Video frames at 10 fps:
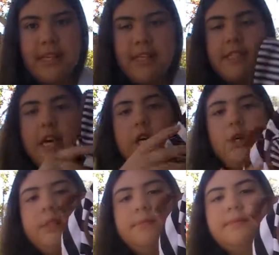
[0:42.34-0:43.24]
So
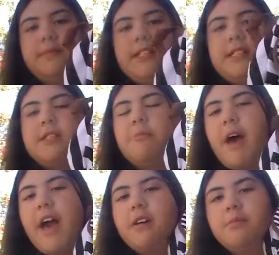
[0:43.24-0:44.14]
this is the
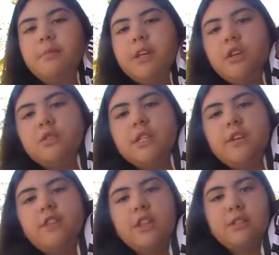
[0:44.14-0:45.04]
bag I'm going to be using
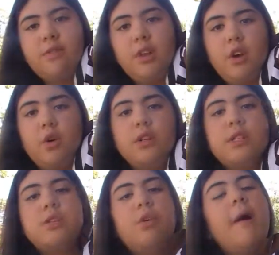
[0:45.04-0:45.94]
for this video.
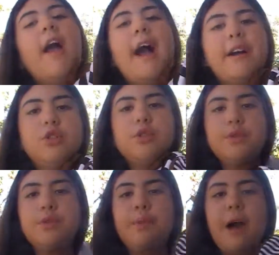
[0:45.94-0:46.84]
This is not my actual
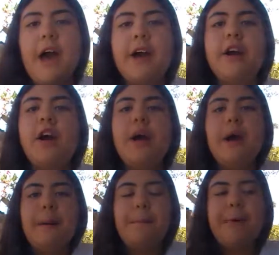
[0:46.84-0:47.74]
school bag
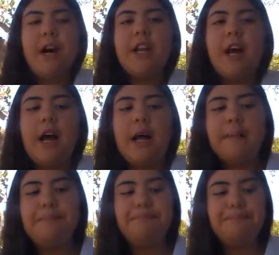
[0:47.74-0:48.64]
but
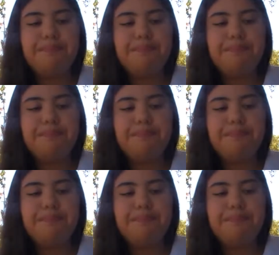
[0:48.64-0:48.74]
um